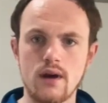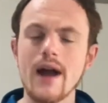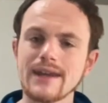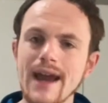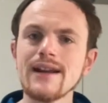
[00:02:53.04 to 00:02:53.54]

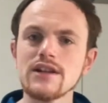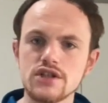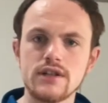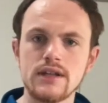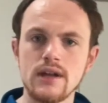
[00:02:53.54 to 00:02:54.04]
I can
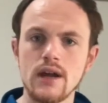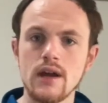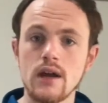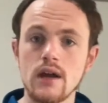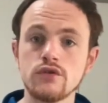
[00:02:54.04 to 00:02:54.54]
actually
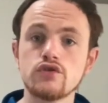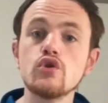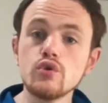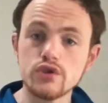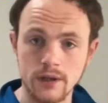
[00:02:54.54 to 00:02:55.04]

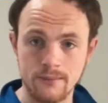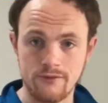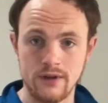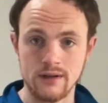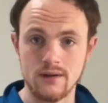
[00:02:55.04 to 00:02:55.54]
do
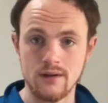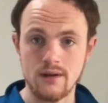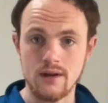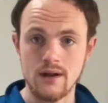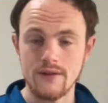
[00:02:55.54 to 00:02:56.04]
something
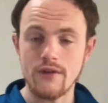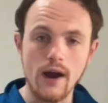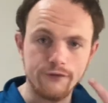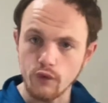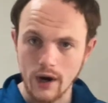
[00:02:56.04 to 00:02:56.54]
that
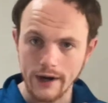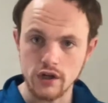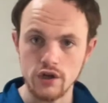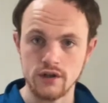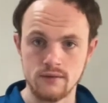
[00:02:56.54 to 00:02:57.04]
I thought I
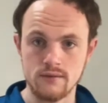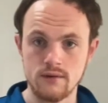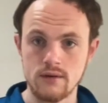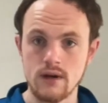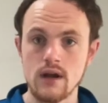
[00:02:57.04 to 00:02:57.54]
couldn't.
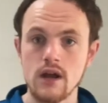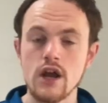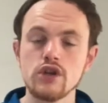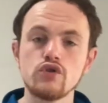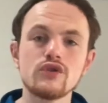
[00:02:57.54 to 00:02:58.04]

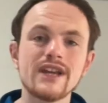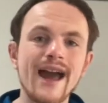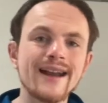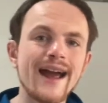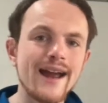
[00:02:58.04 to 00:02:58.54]
You
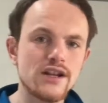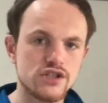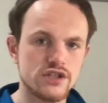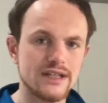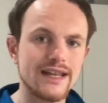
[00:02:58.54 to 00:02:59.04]
can
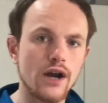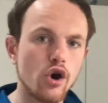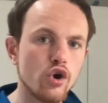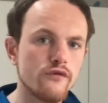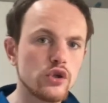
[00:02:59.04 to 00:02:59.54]
actually get
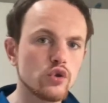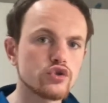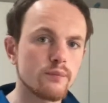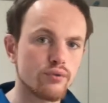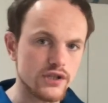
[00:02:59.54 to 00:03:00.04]
over your
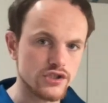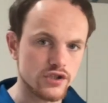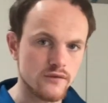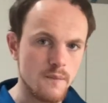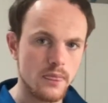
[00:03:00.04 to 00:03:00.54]

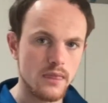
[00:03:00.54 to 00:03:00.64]
depression